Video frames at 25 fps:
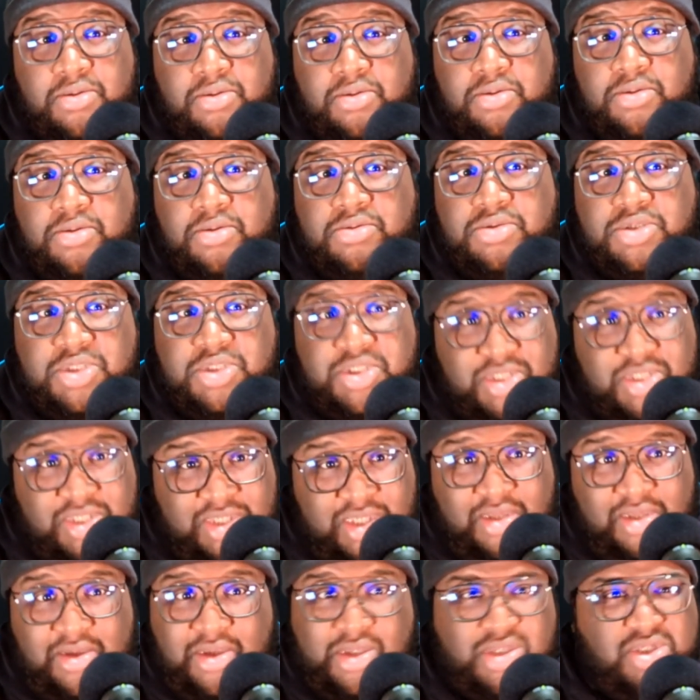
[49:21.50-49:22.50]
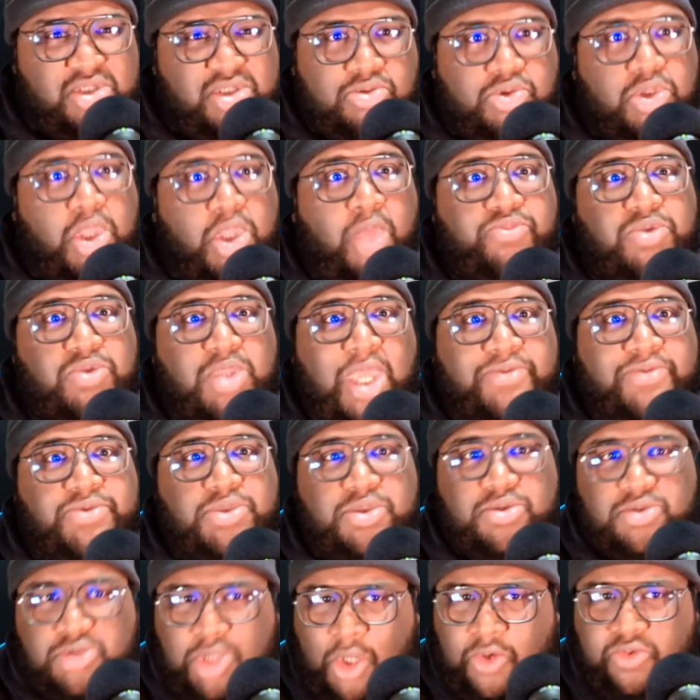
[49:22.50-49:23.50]
Just
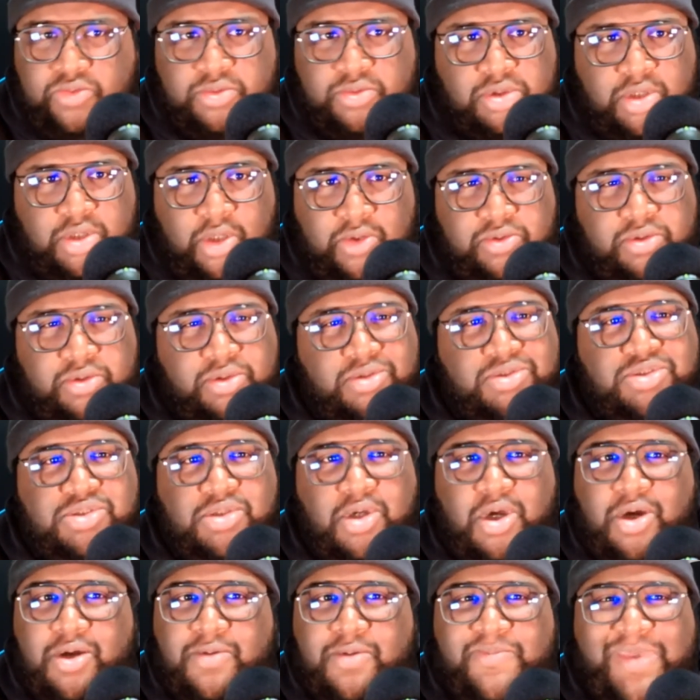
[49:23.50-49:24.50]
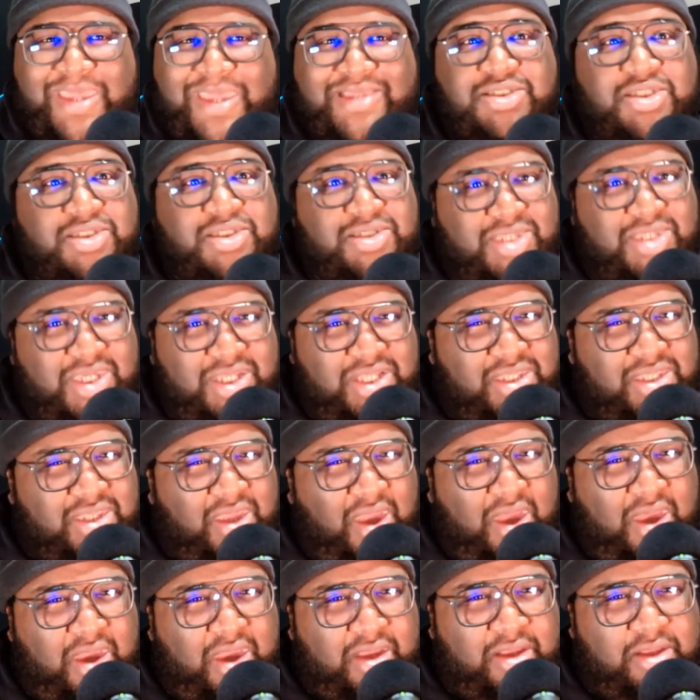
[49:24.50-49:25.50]
don't talk. Just get it
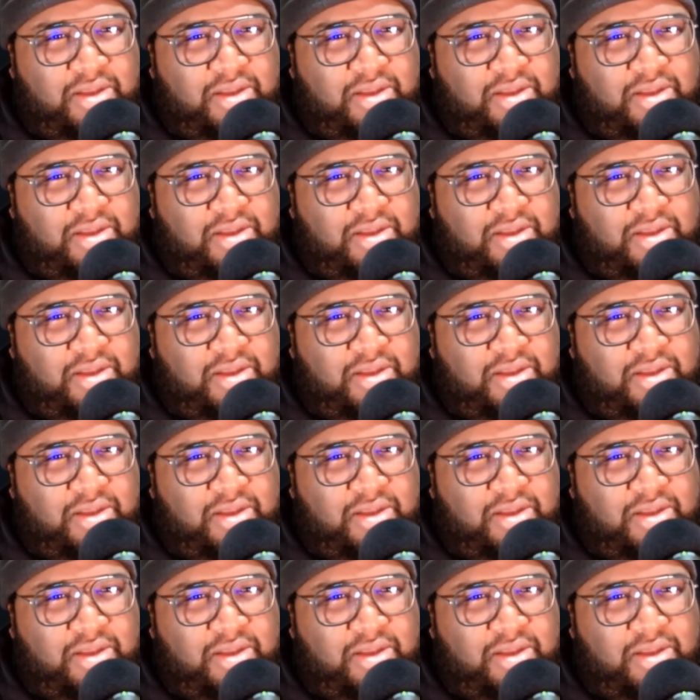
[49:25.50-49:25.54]
done.